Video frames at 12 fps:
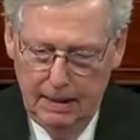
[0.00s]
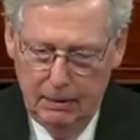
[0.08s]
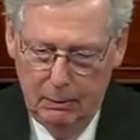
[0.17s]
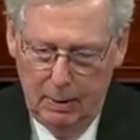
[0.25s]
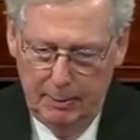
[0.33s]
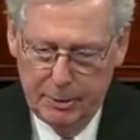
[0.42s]

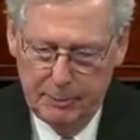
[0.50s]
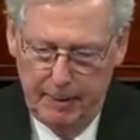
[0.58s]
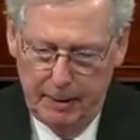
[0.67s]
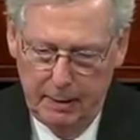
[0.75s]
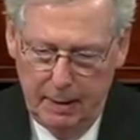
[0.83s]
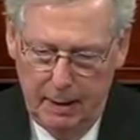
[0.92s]
Well, Mr.
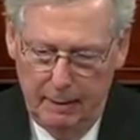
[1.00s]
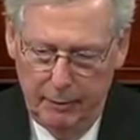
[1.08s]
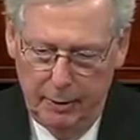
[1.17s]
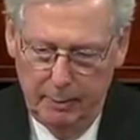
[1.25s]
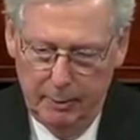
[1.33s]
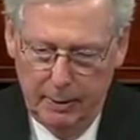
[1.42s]
President, not
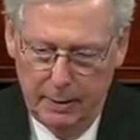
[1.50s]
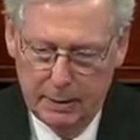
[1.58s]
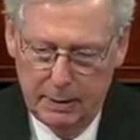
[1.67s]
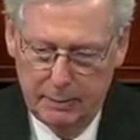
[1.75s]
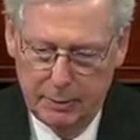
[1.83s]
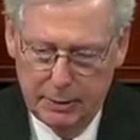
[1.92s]
every Democrat
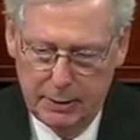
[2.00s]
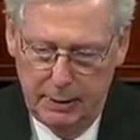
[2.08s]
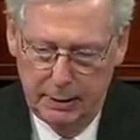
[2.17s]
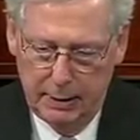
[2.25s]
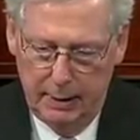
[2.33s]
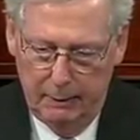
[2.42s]
seems to see
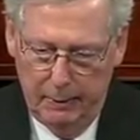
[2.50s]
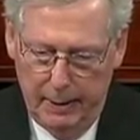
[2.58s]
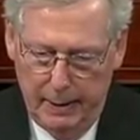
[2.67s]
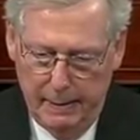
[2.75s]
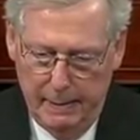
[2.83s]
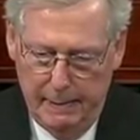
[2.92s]
it that way.